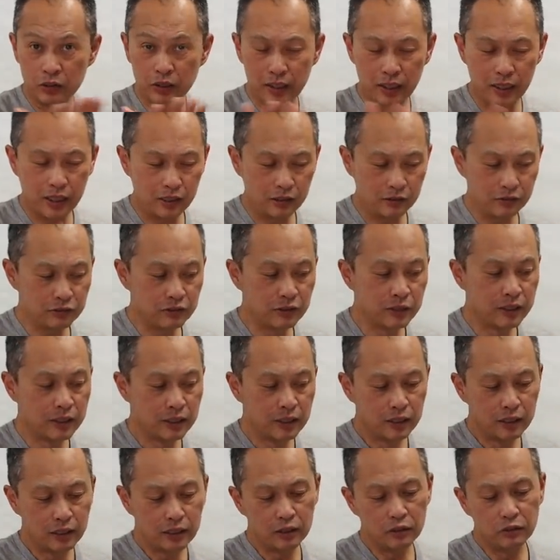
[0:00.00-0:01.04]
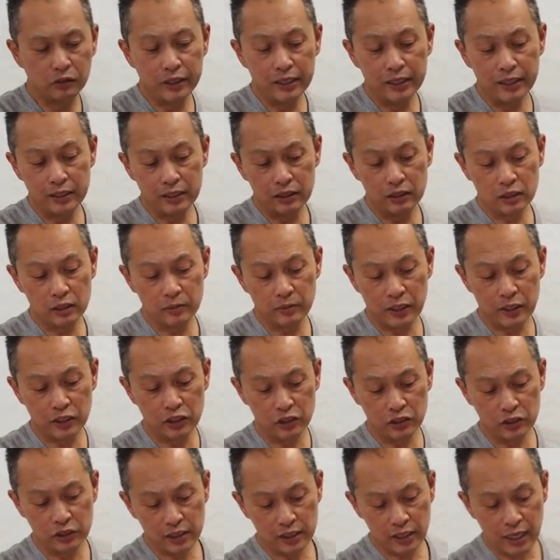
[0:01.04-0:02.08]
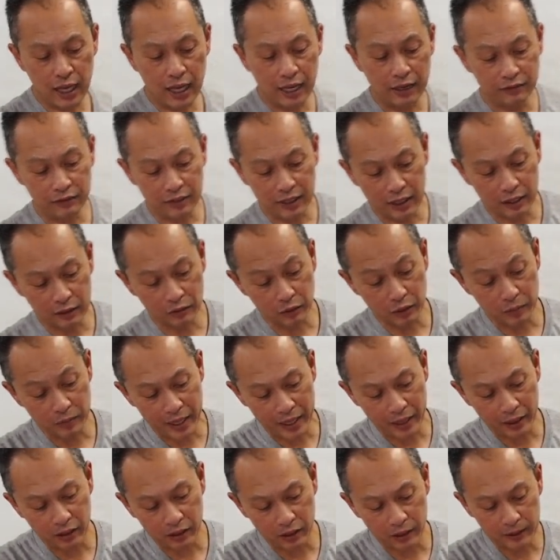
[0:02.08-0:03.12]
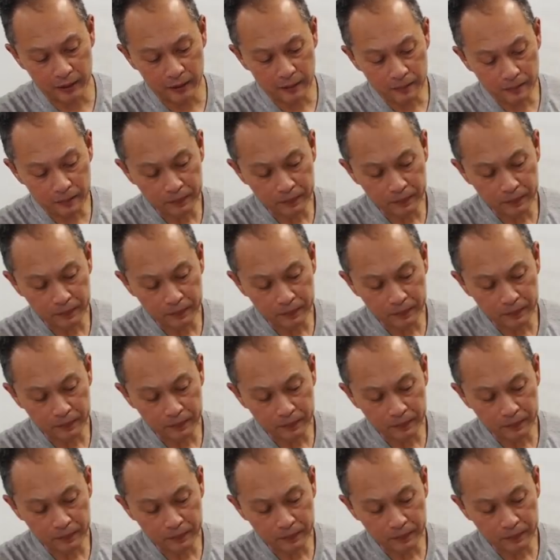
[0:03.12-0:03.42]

A lot of three-link suspensions have that with Panhard.